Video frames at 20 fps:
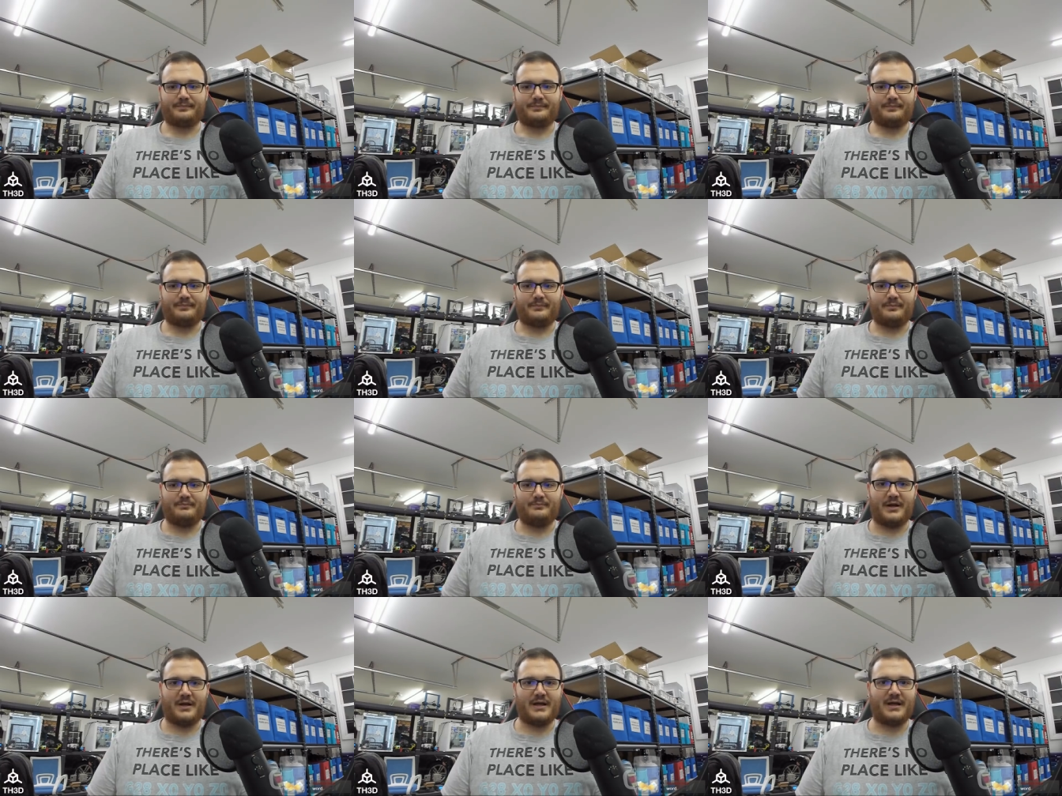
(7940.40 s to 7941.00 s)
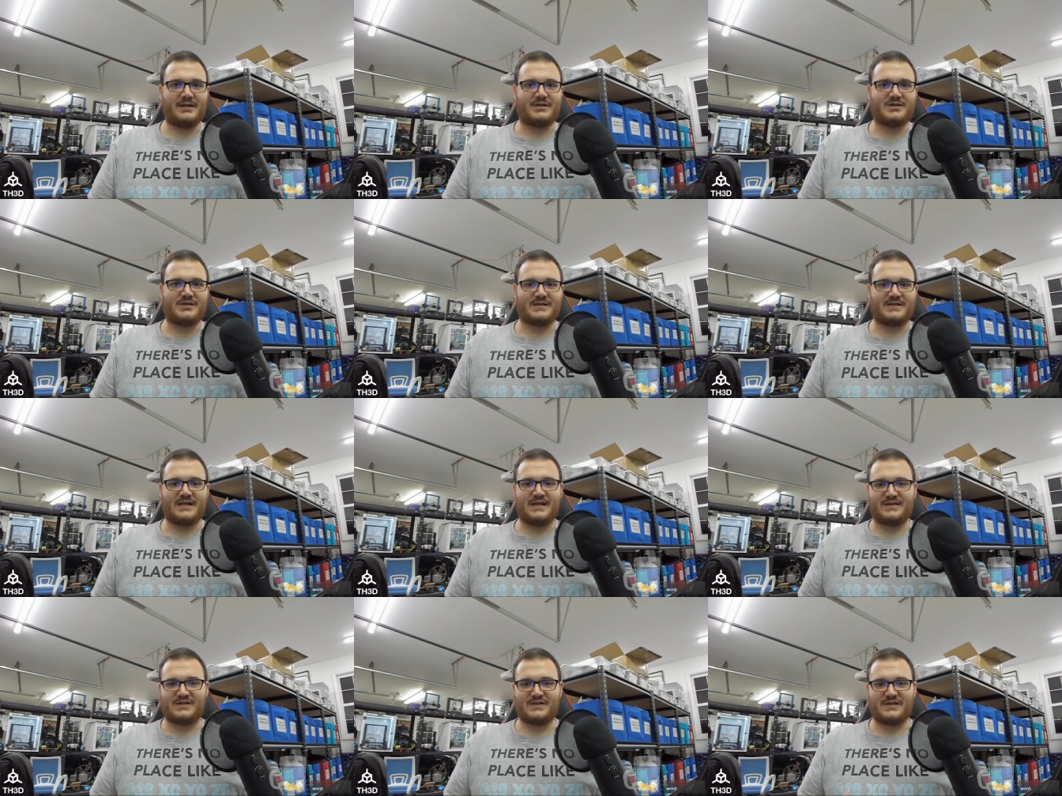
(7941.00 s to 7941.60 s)
But
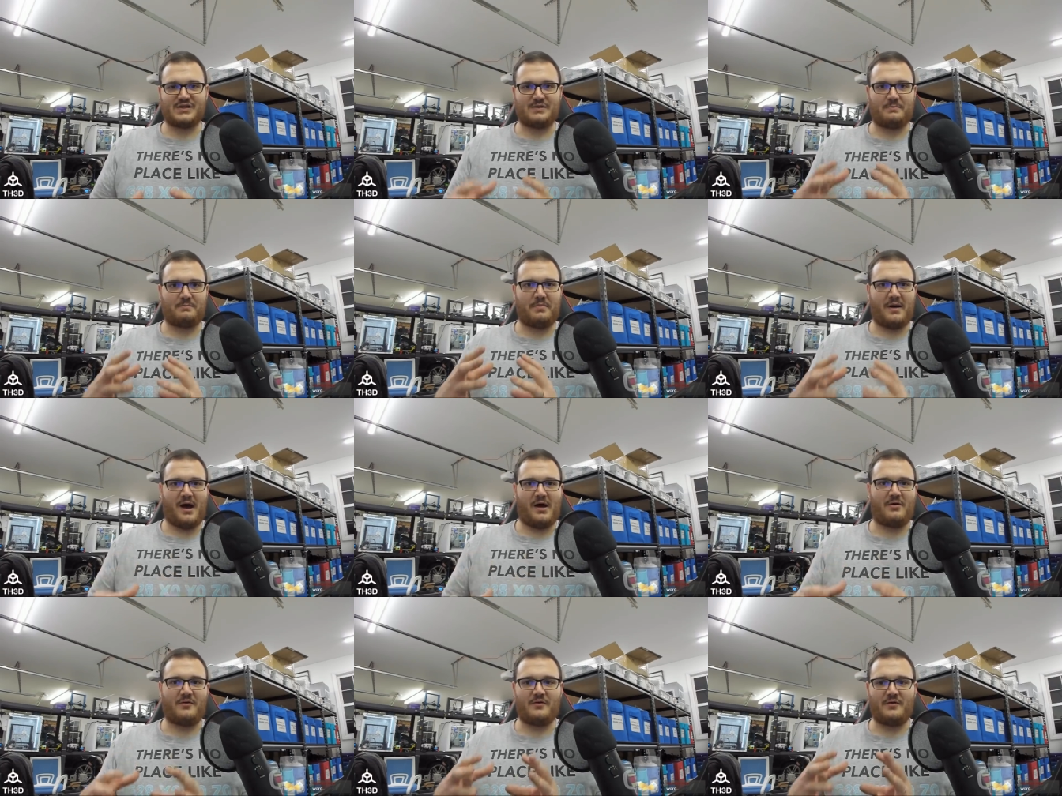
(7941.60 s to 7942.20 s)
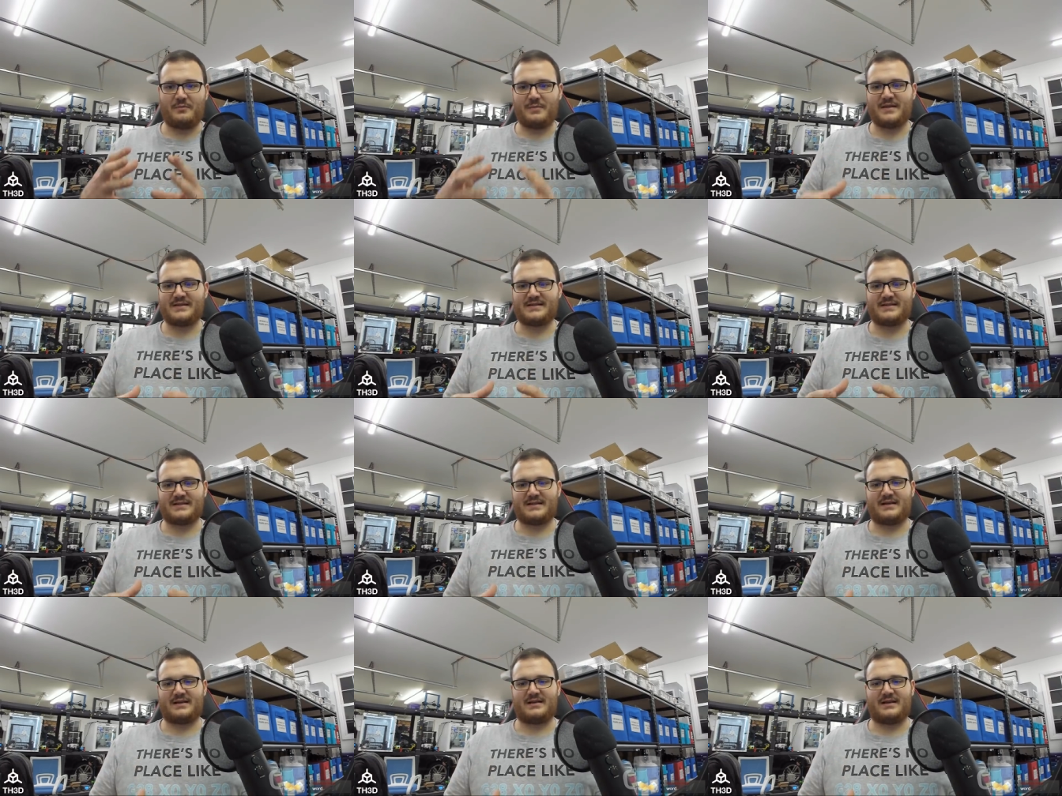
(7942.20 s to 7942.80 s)
it's such a powerful piece of
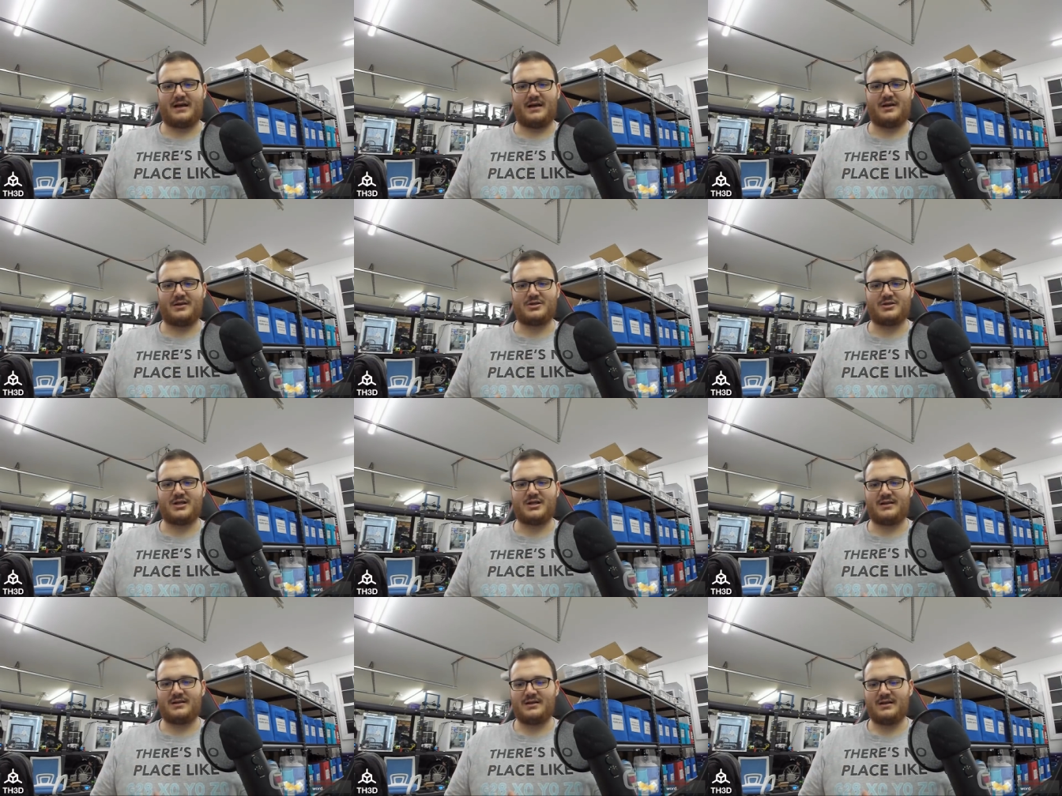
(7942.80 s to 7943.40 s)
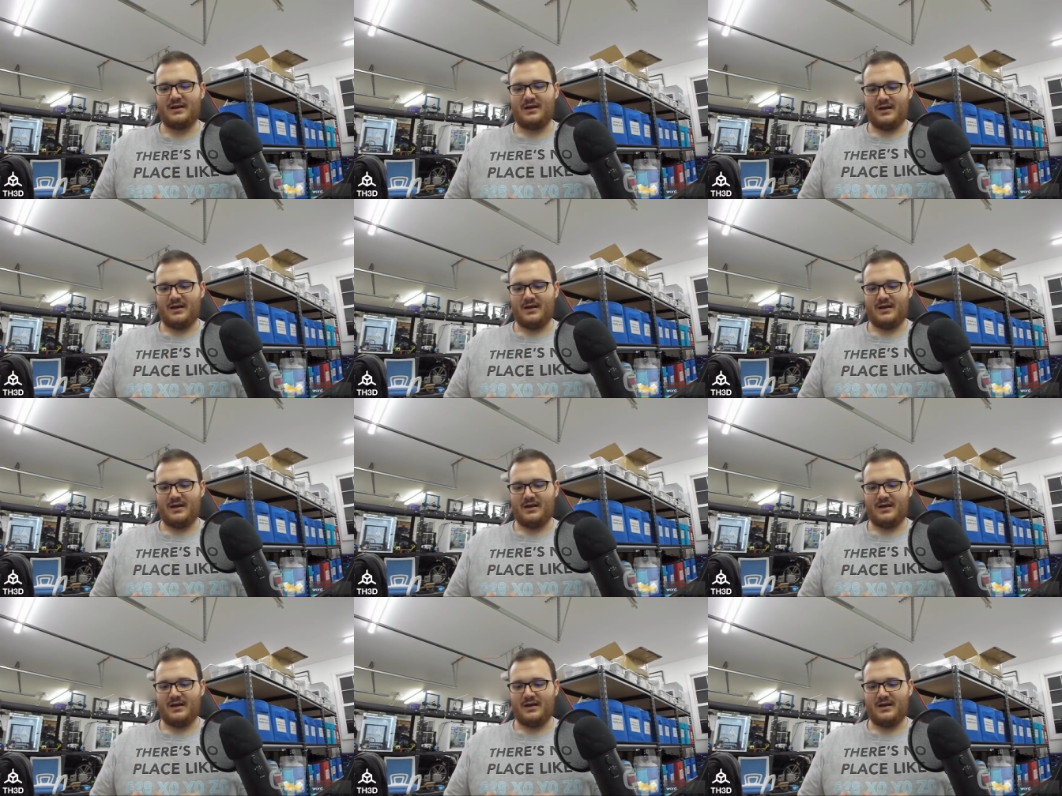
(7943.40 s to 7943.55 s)
technology.